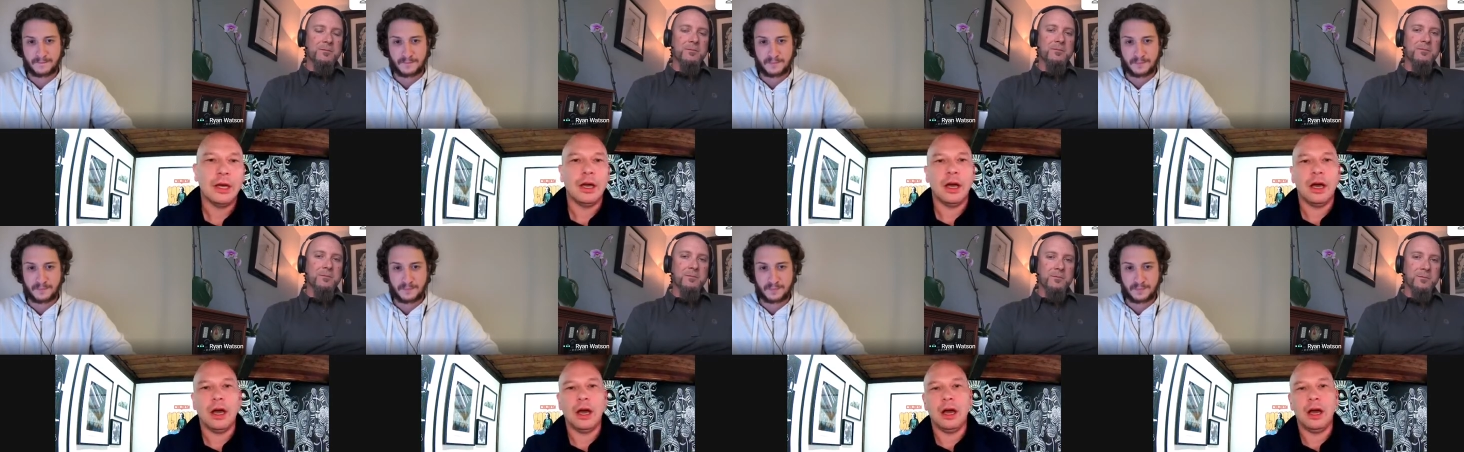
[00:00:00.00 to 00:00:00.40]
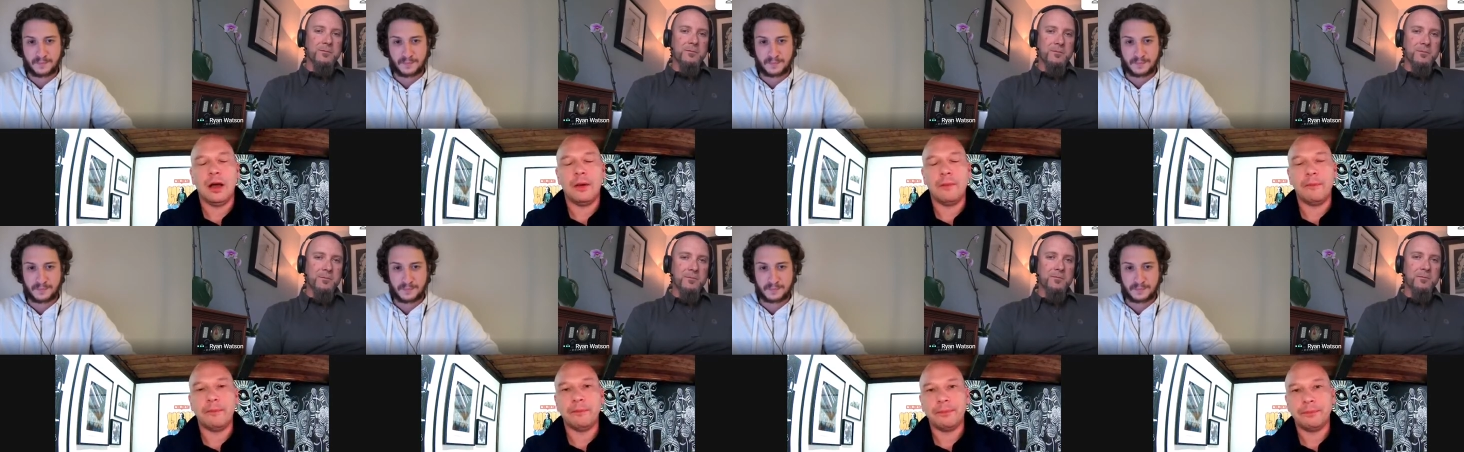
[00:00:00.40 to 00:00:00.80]

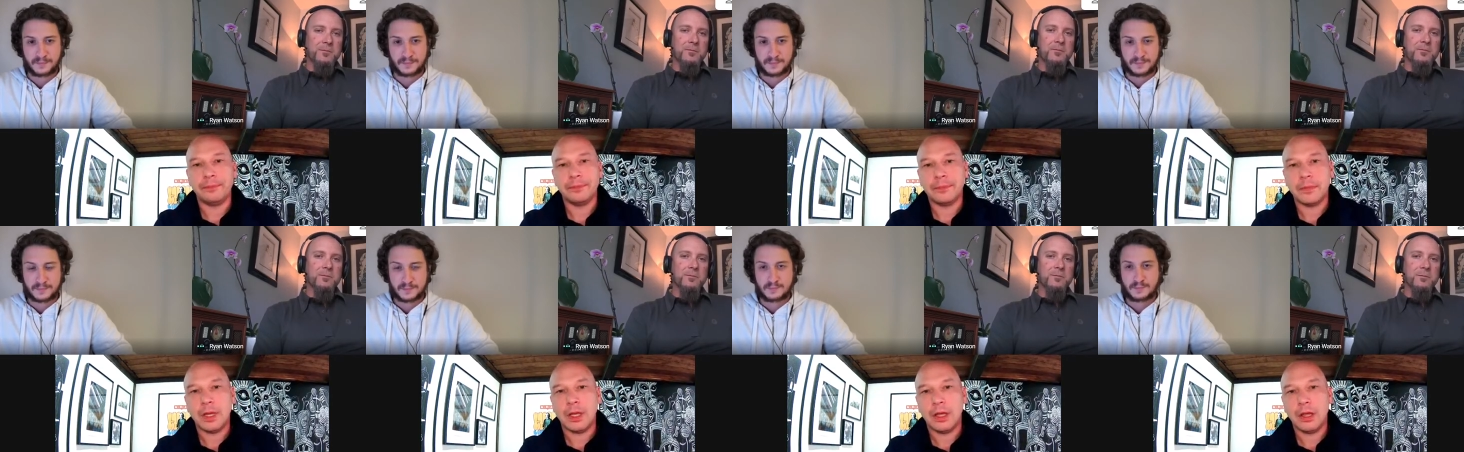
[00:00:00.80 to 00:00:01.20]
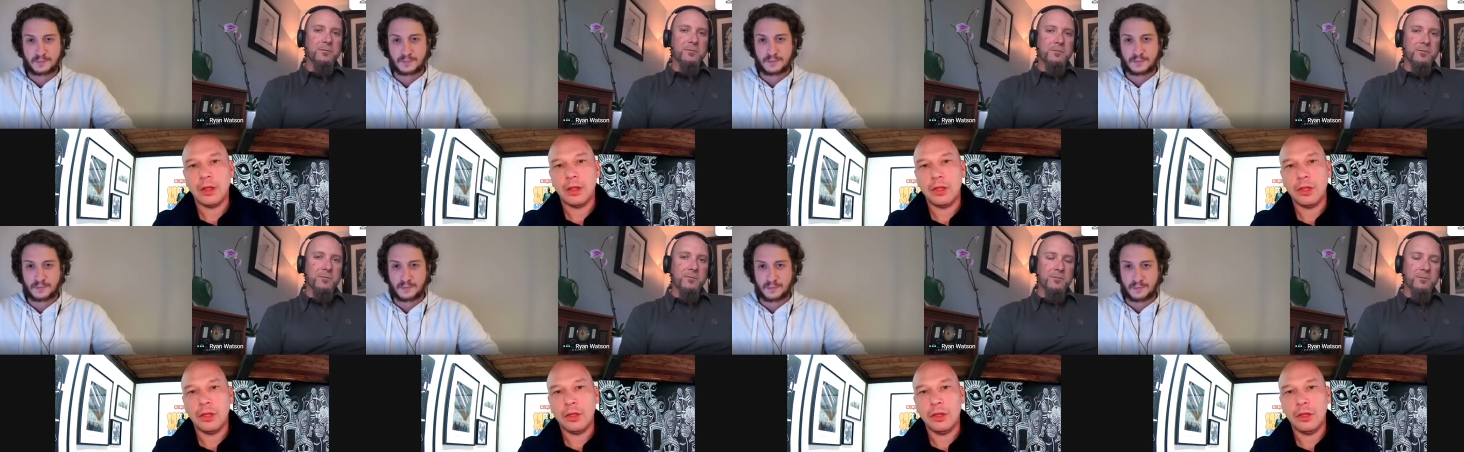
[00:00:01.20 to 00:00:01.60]
Speaker 1: um,
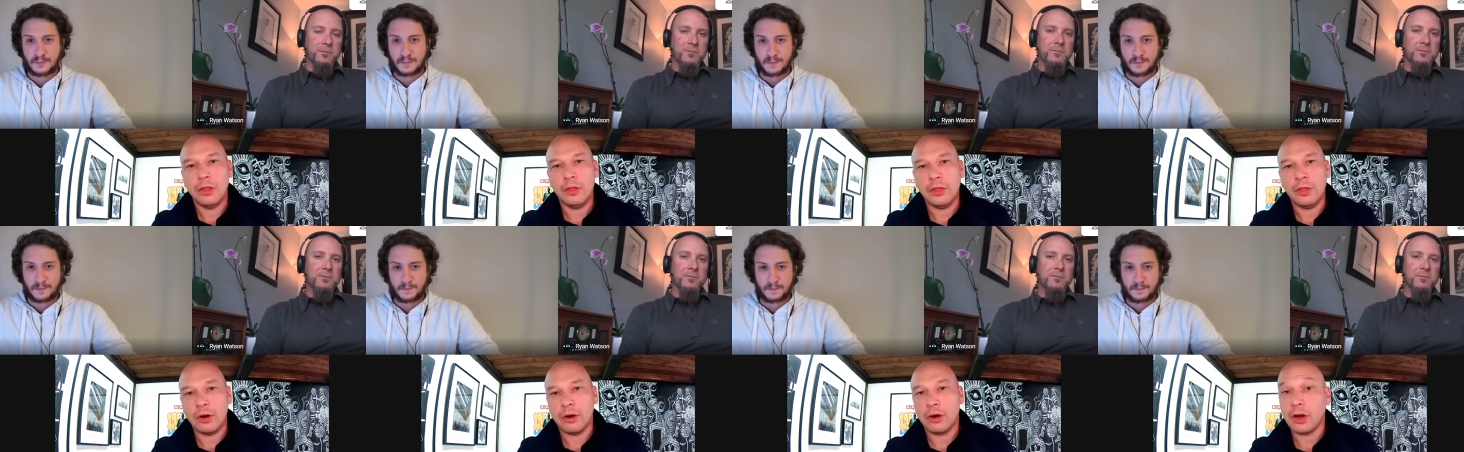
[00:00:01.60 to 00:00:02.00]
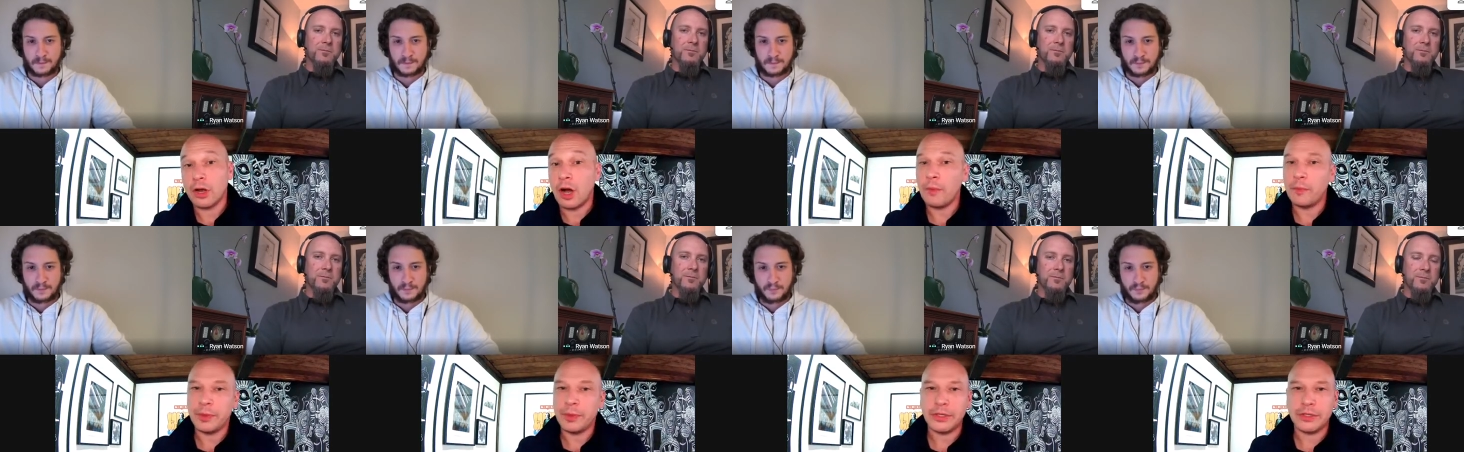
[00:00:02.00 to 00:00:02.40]
there are
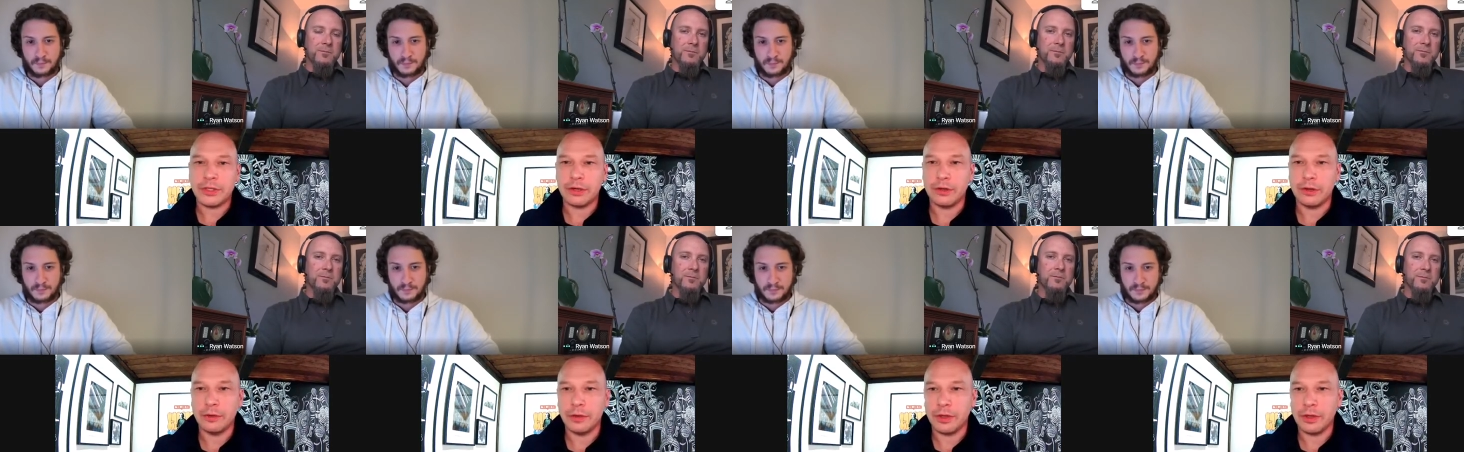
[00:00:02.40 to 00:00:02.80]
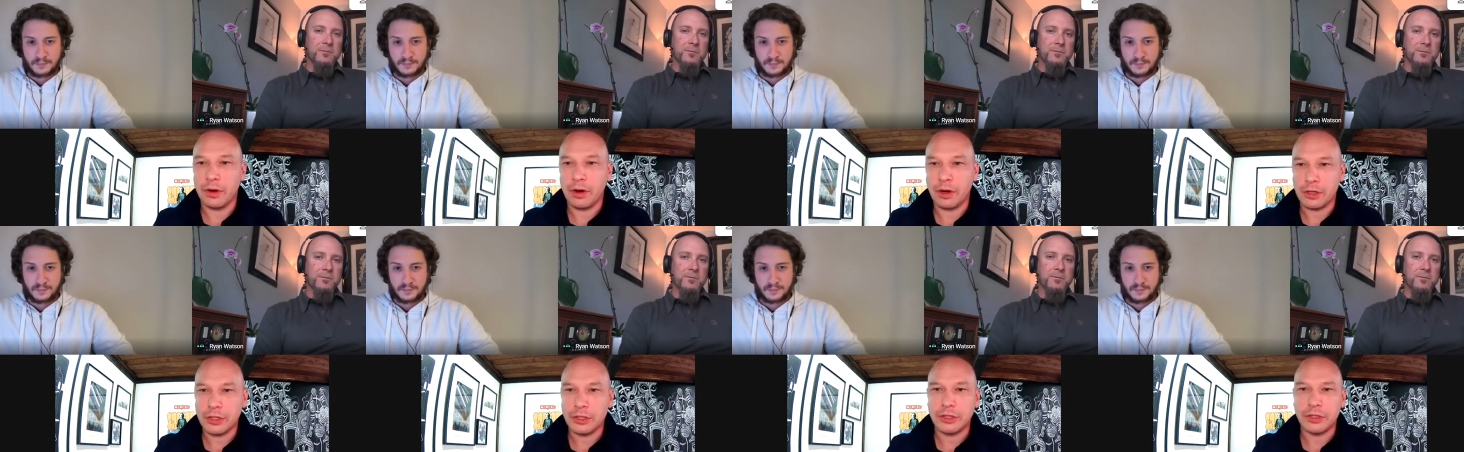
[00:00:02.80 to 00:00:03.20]
companies that are doing
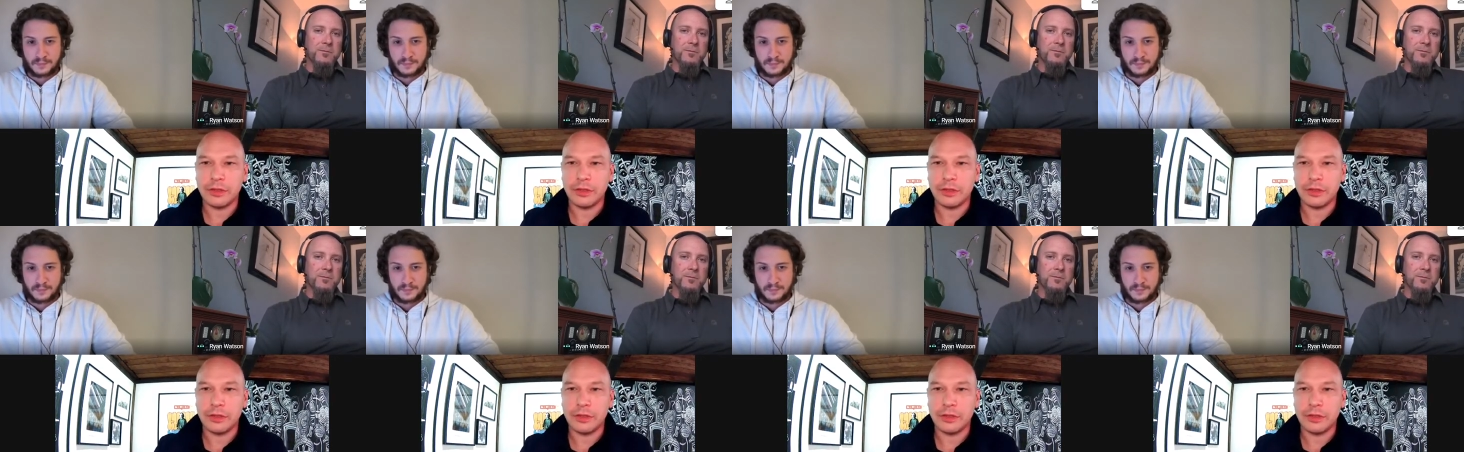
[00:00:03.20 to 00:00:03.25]
auctions